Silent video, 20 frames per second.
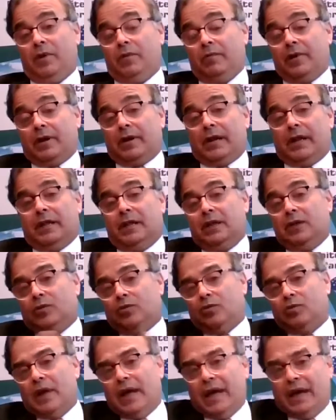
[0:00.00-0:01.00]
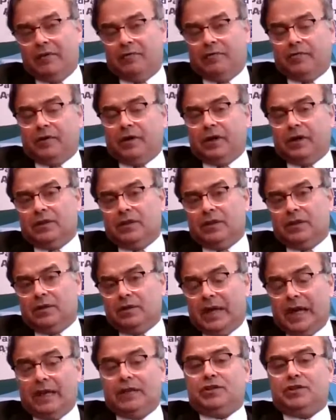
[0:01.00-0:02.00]
were ready to have,
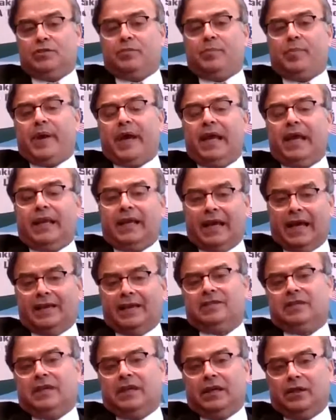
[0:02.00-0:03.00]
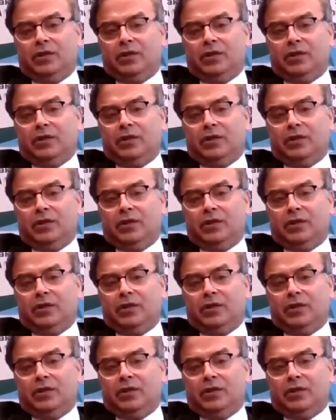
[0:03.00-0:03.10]
and Japan has a